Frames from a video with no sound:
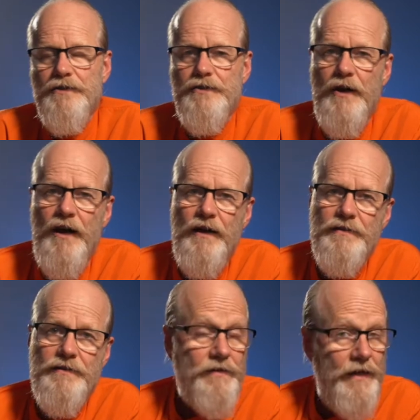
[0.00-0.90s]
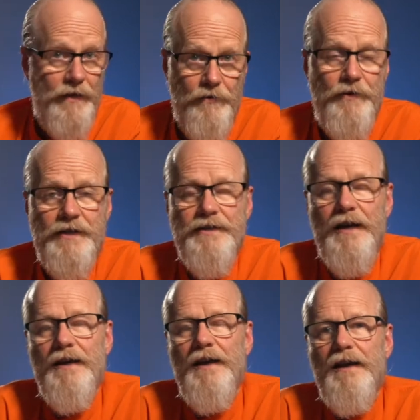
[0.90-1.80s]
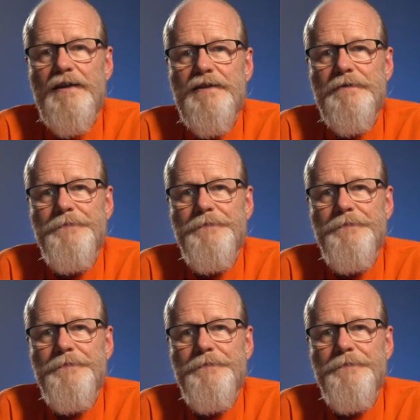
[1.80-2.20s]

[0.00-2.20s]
drugs, including psychedelics.